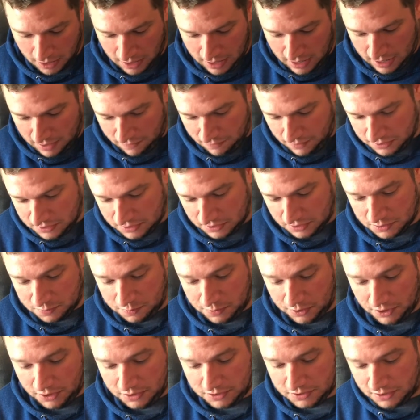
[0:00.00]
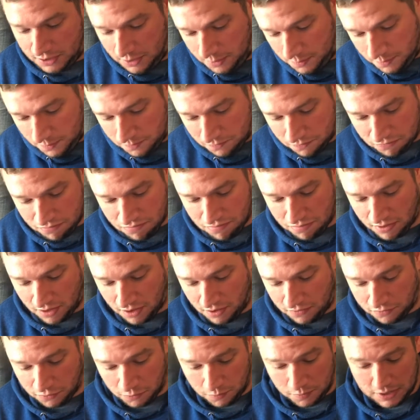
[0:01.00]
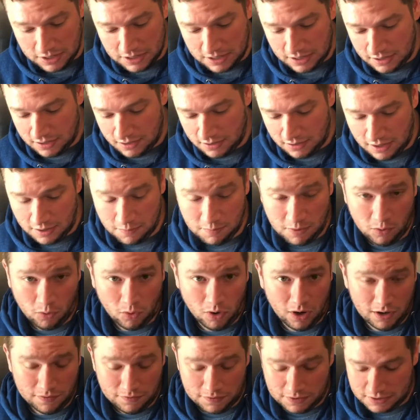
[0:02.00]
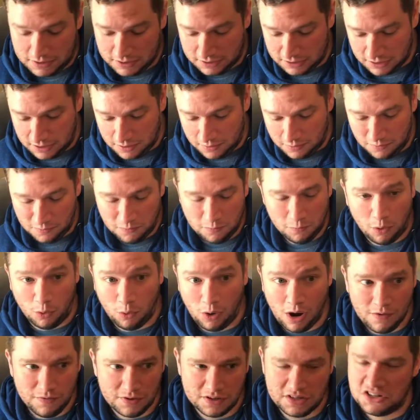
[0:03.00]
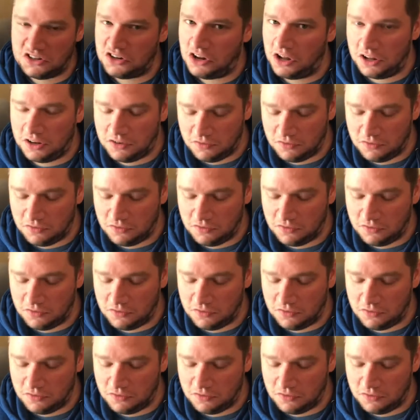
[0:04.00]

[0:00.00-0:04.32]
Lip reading: Investing experience, for me and my wife, it's none.